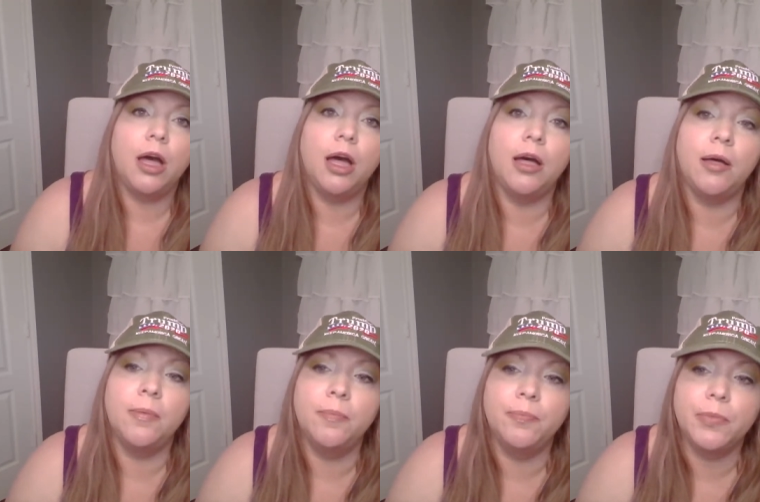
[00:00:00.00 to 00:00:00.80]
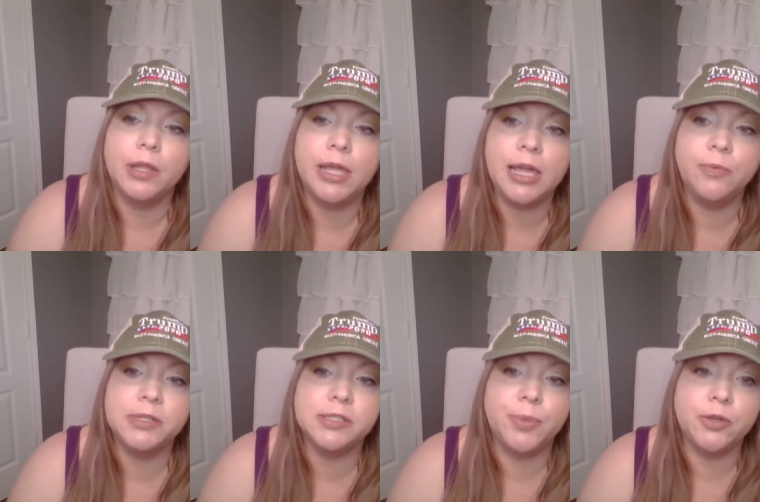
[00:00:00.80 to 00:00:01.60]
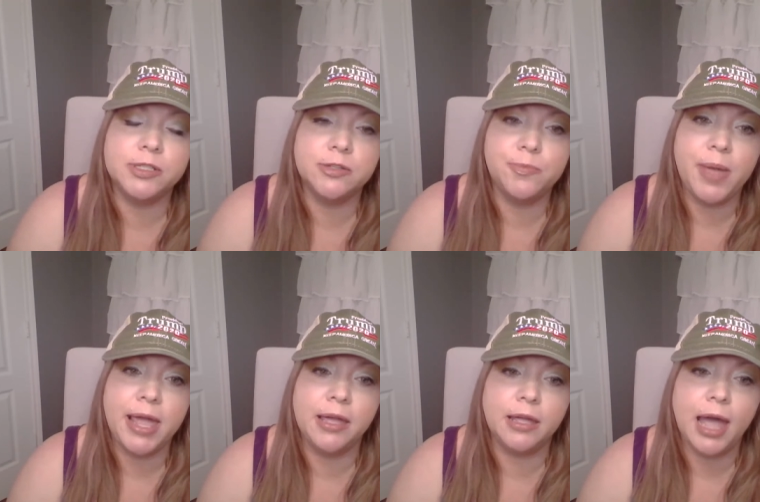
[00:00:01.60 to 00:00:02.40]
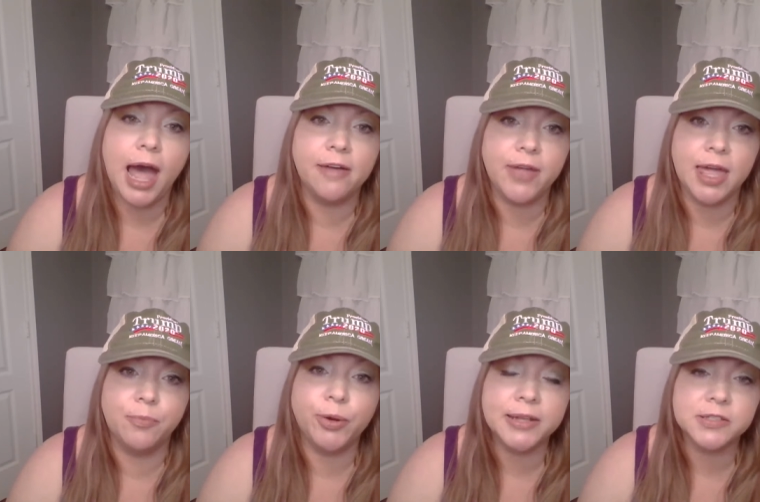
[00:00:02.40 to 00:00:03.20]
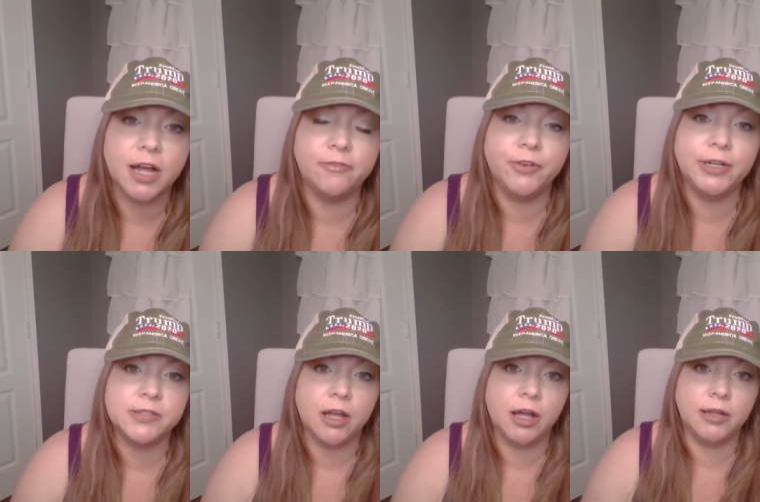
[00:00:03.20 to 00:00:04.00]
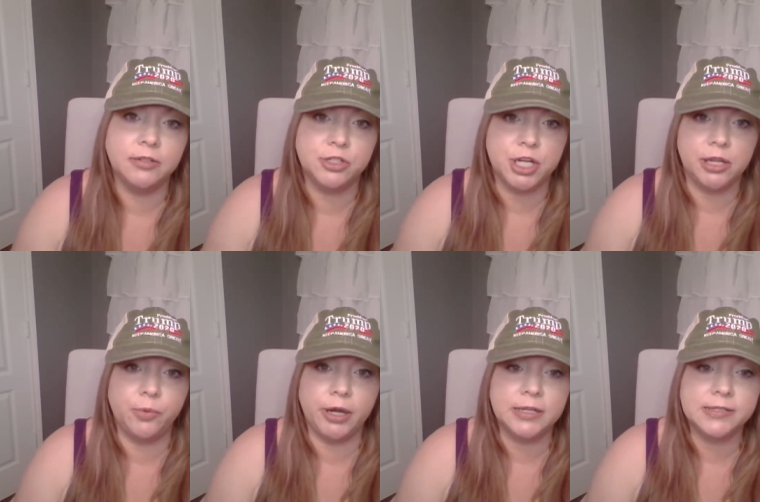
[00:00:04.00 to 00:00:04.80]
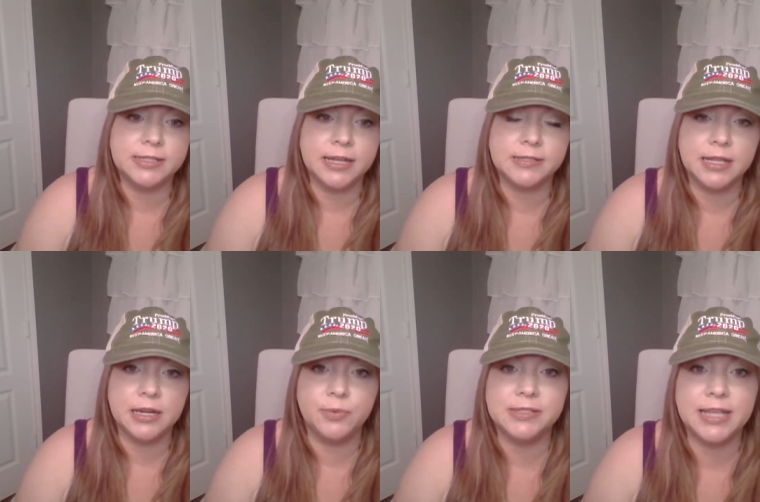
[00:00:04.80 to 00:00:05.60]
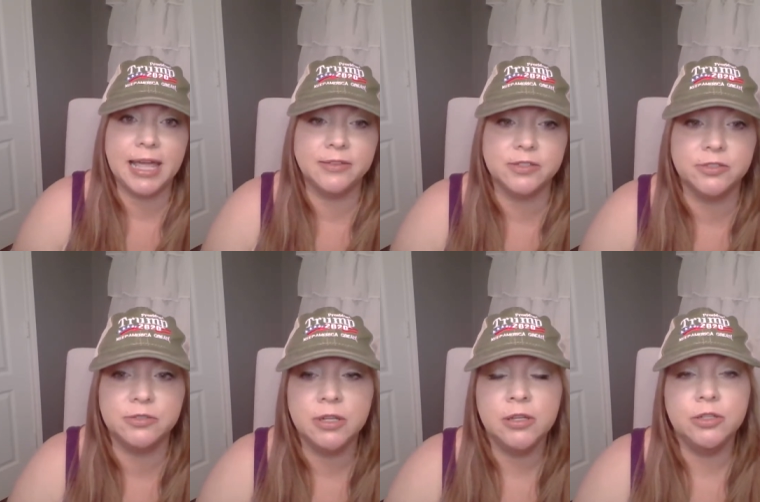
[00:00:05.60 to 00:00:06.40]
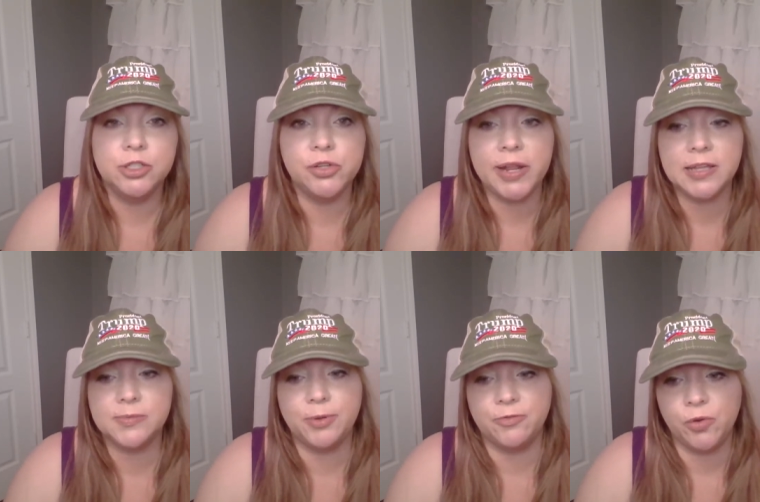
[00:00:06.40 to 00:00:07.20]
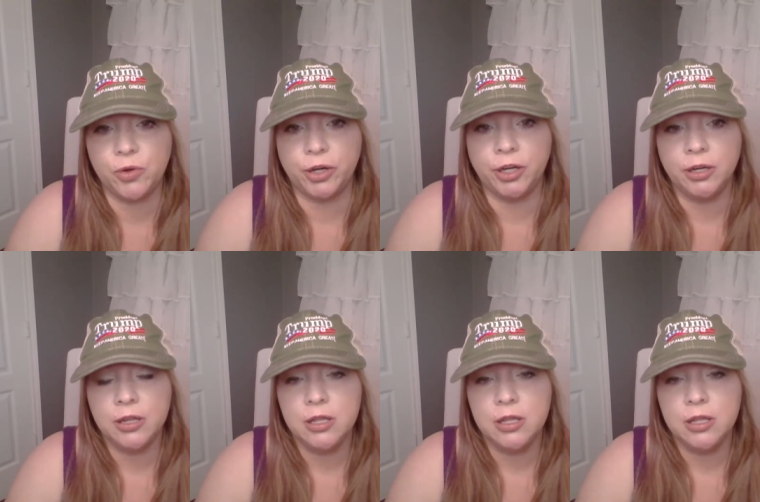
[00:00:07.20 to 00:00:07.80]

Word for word: Um, he was supposed to make have a press conference on January 6th and it was canceled two days before.